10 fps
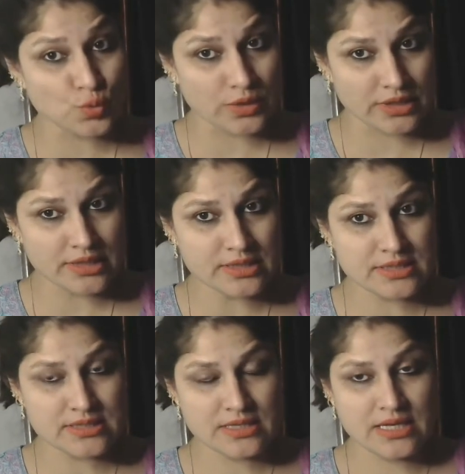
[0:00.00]

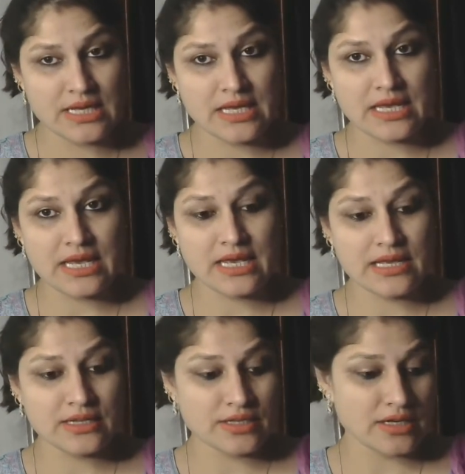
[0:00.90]
words
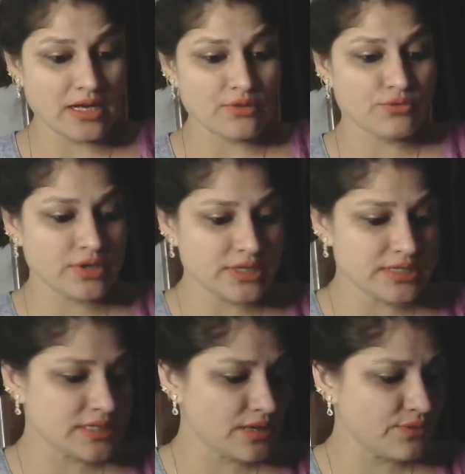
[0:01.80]
and there are
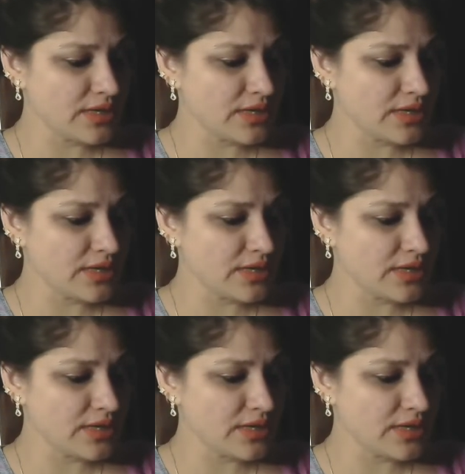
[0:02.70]
words given